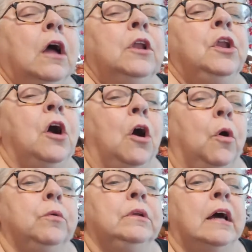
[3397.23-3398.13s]

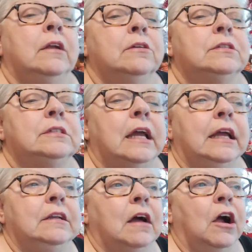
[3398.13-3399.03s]
No, not our
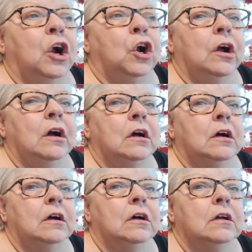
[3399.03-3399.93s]
state, our
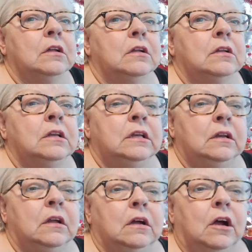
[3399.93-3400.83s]
uh,
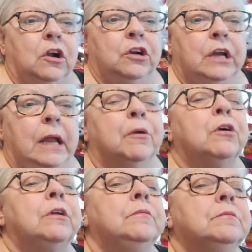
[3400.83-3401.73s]
our neighborhood.